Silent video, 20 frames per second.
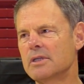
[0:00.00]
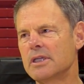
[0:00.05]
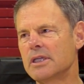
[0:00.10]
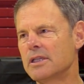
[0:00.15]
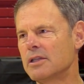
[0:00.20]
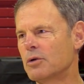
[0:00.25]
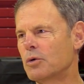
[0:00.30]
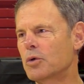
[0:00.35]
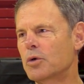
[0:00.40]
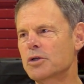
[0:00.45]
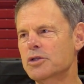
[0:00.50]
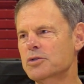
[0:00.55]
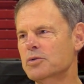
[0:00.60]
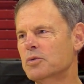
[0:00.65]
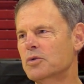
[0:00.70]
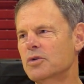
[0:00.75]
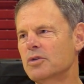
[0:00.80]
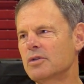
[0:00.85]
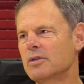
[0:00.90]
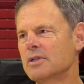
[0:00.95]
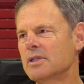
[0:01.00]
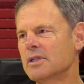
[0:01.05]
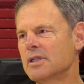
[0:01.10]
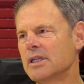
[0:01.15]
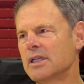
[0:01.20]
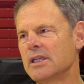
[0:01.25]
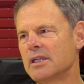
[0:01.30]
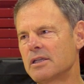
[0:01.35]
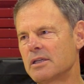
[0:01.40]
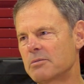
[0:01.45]
in the horse world
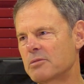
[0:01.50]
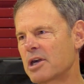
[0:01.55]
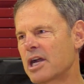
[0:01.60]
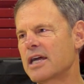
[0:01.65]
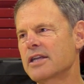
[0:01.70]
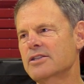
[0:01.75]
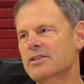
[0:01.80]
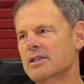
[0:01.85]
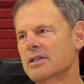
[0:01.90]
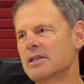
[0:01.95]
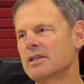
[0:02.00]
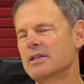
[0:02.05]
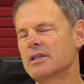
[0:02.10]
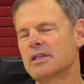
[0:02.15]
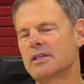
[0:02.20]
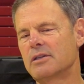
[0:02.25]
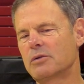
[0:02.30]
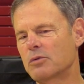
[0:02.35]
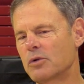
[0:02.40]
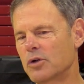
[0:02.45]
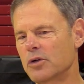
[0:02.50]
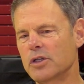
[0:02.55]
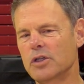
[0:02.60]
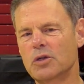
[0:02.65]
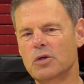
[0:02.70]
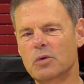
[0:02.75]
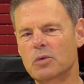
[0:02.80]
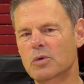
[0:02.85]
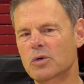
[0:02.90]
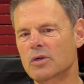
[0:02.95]
in Nebraska, in the
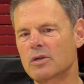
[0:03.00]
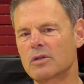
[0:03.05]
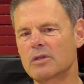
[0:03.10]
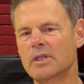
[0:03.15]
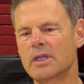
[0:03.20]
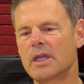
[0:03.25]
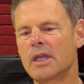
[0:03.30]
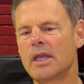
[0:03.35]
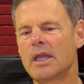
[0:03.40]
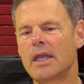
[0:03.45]
rodeo world.